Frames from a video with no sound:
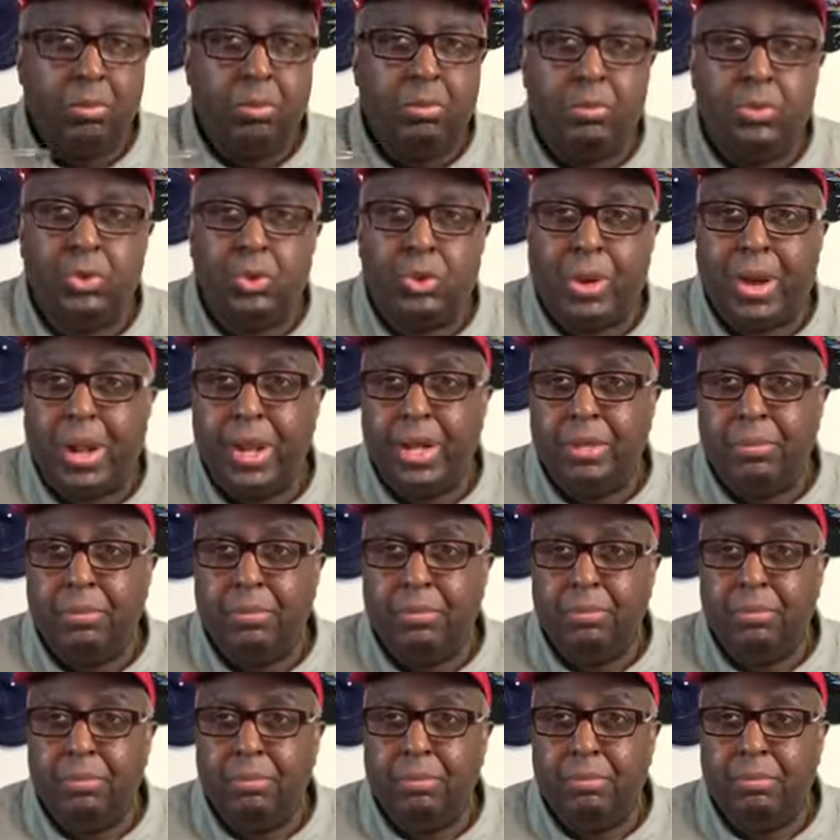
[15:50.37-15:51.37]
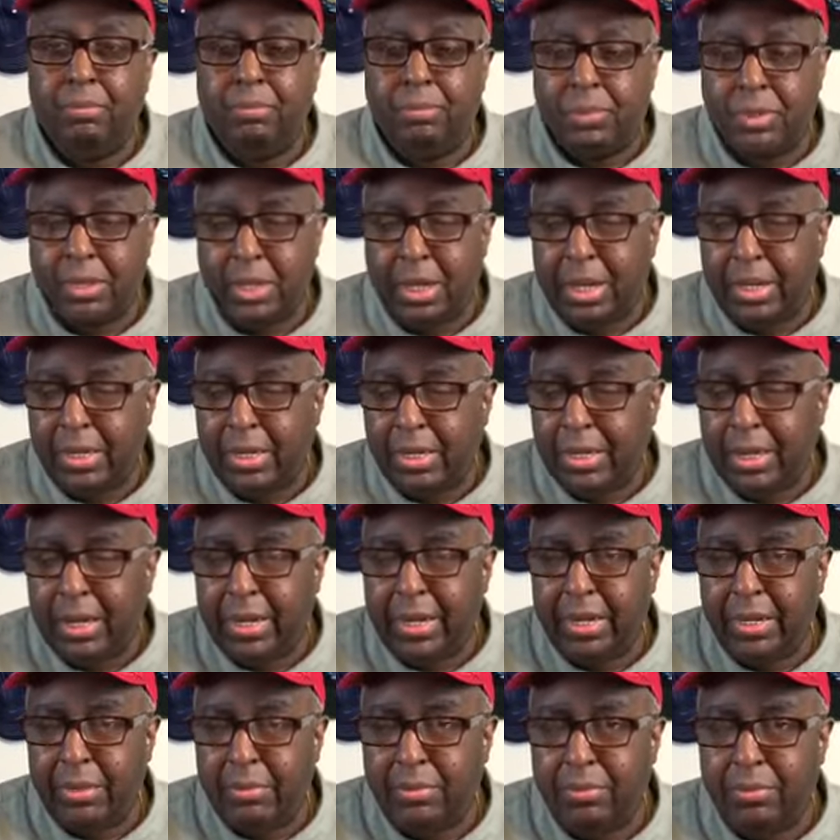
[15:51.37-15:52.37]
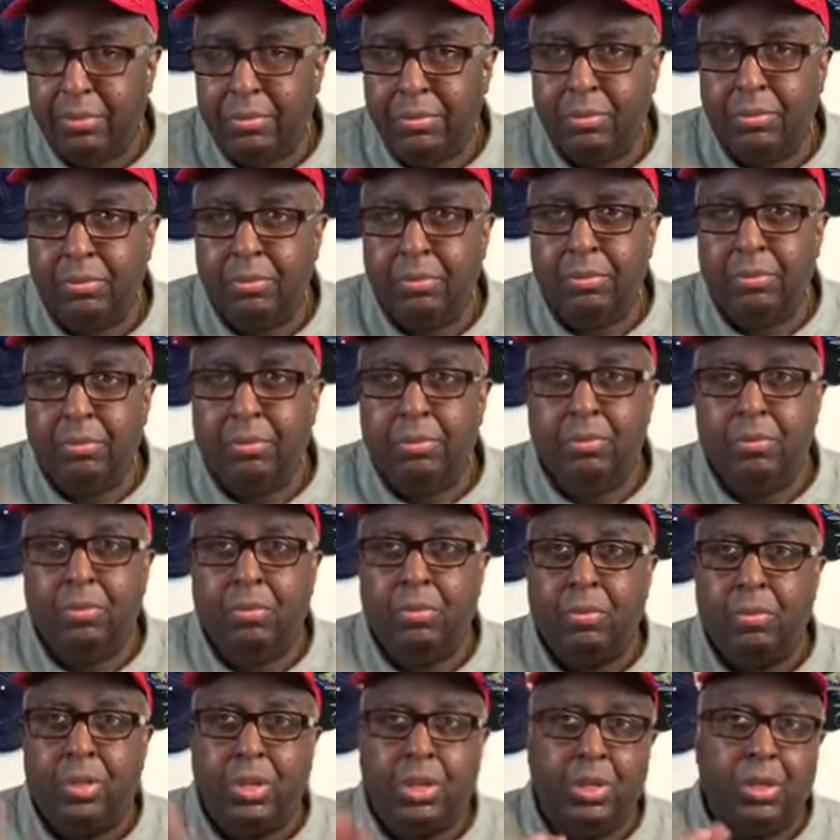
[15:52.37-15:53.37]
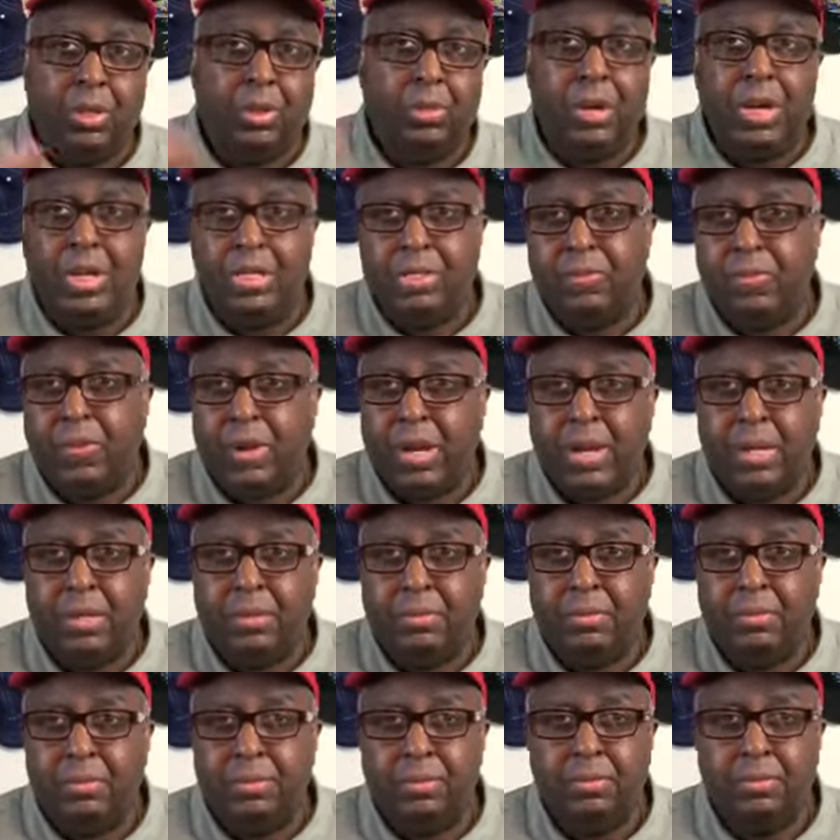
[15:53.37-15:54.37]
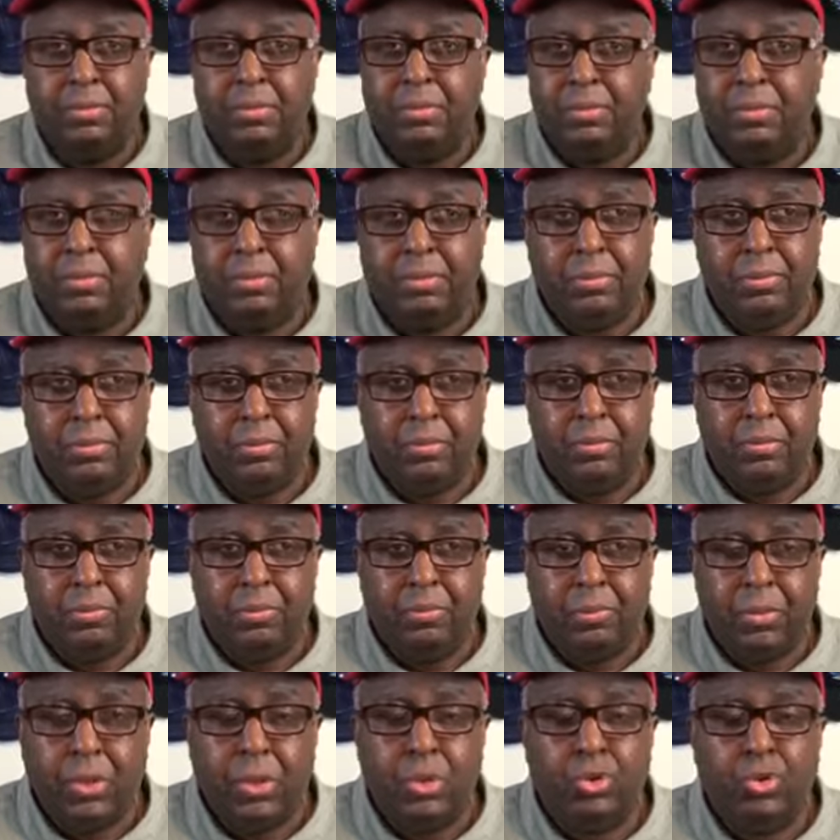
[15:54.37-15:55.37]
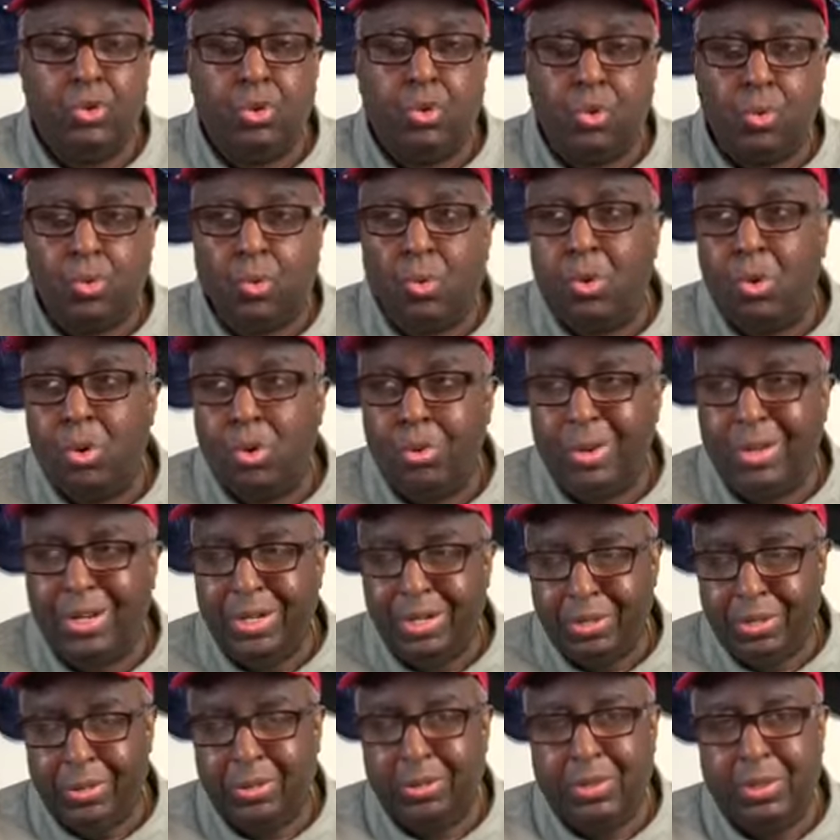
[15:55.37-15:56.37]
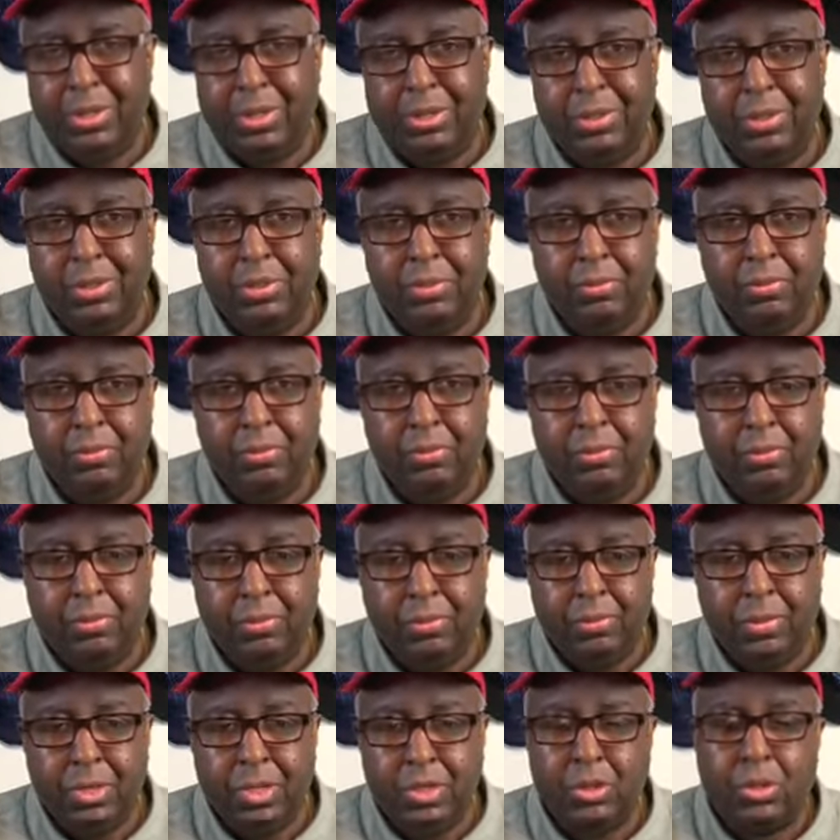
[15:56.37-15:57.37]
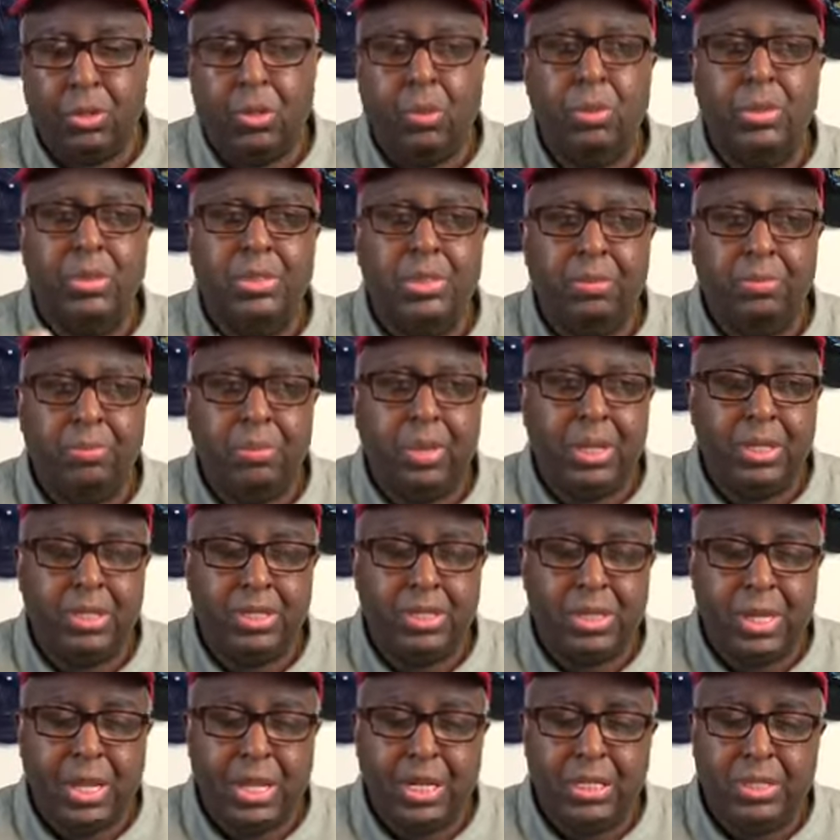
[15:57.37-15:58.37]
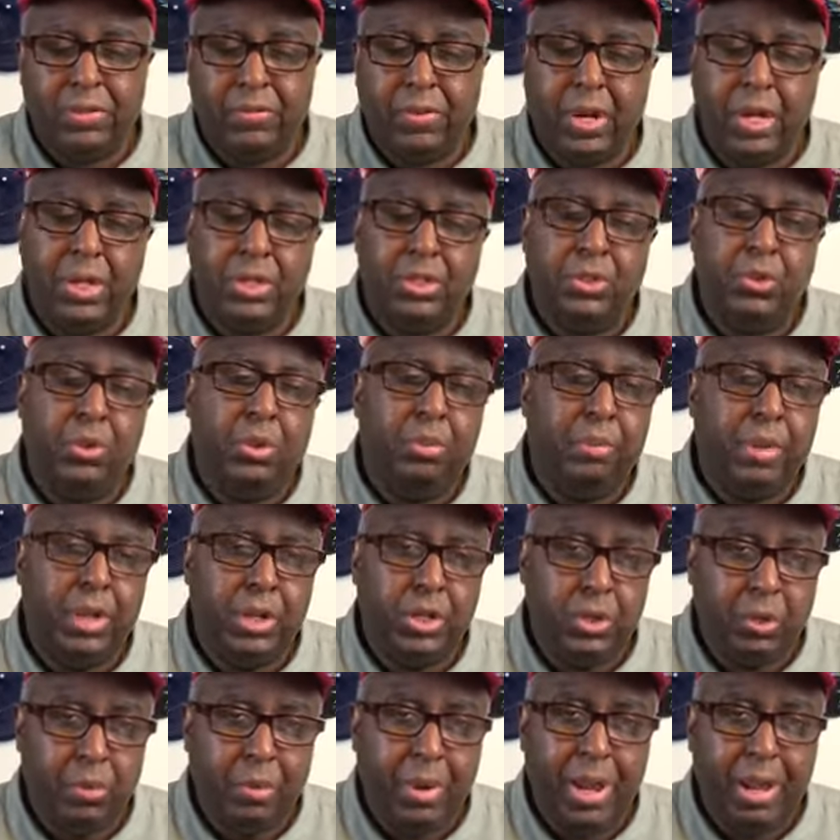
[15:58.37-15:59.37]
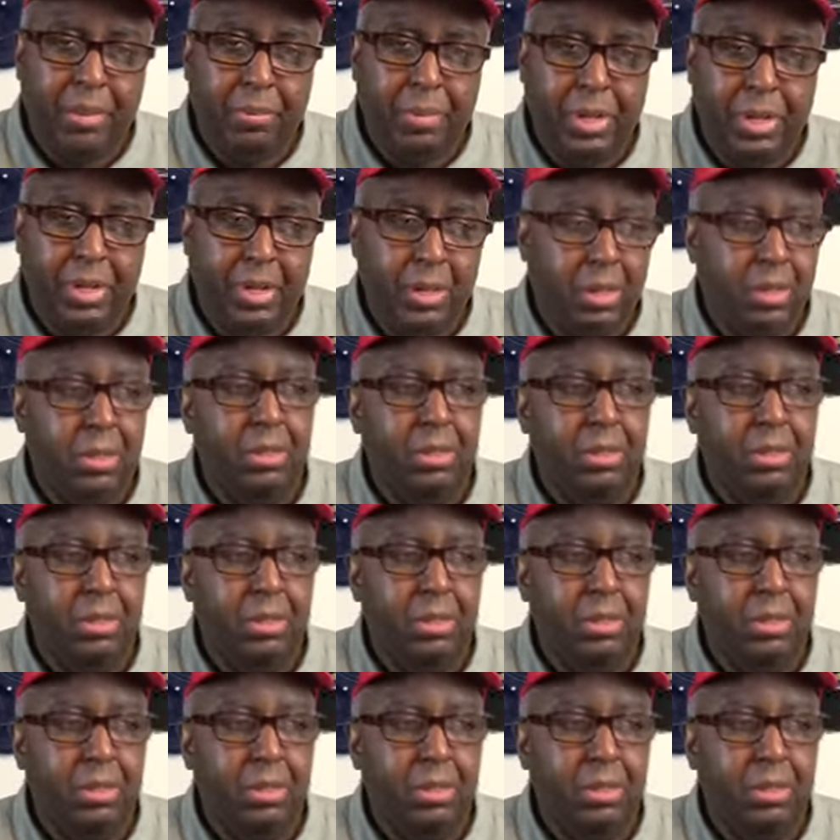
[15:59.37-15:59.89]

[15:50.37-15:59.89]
Try it, see how you like it. Either way is fine. There's no wrong way to do this. As long as it satisfies you and makes you happy,